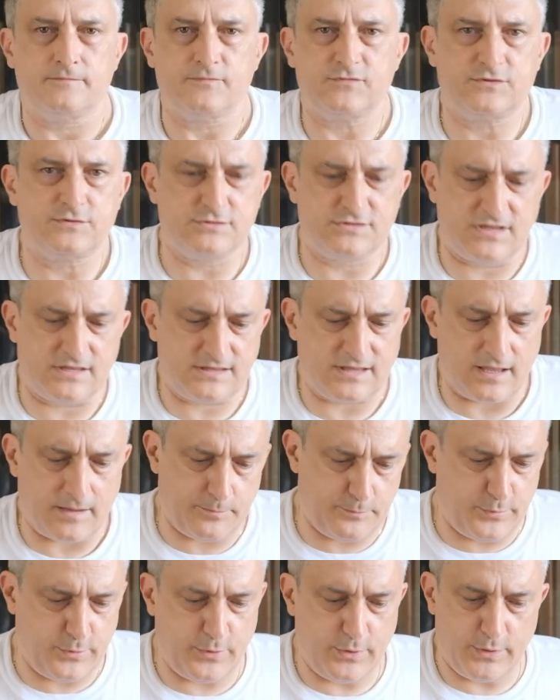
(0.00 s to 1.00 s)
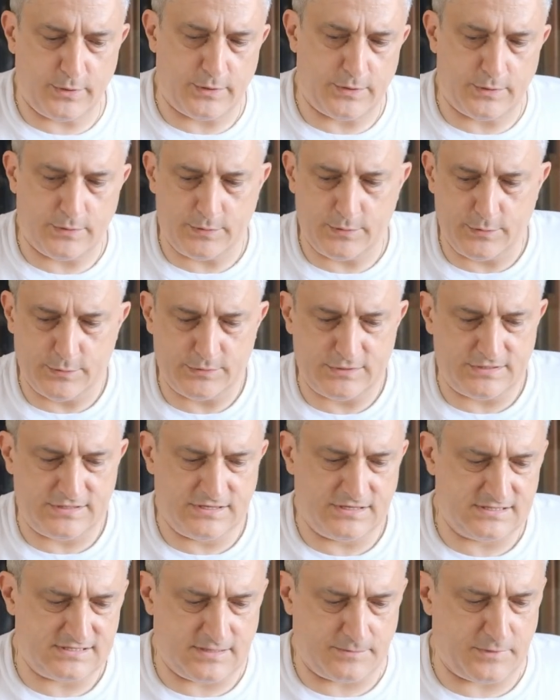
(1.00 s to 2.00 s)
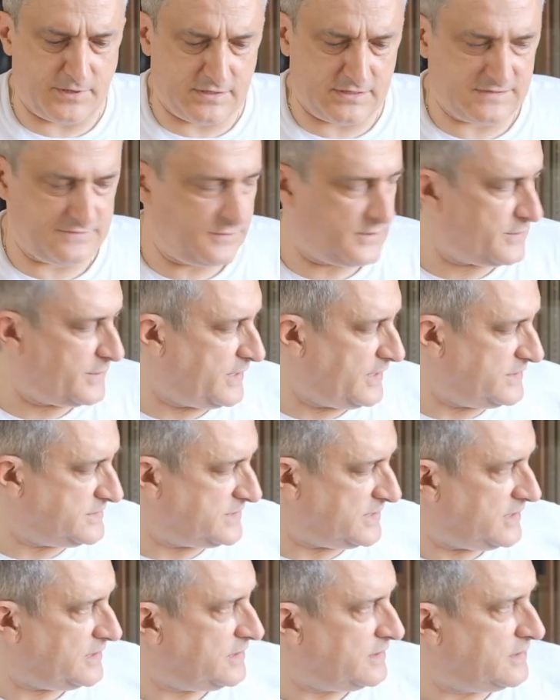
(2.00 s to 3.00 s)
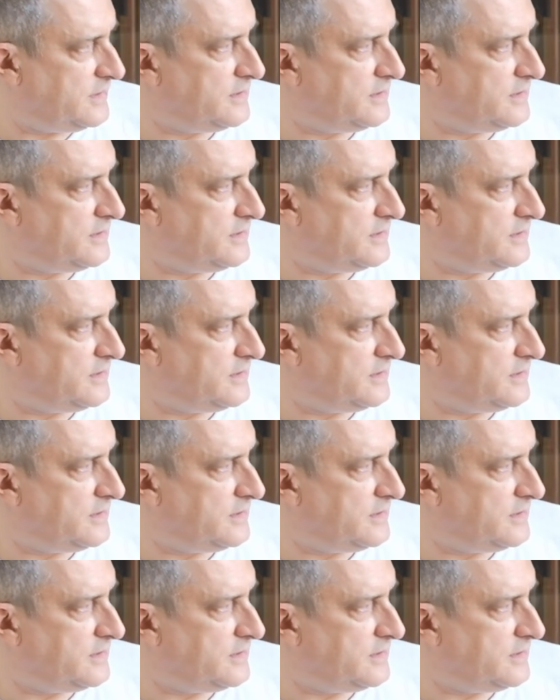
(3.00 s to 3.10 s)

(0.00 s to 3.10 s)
To set up the system is very easy.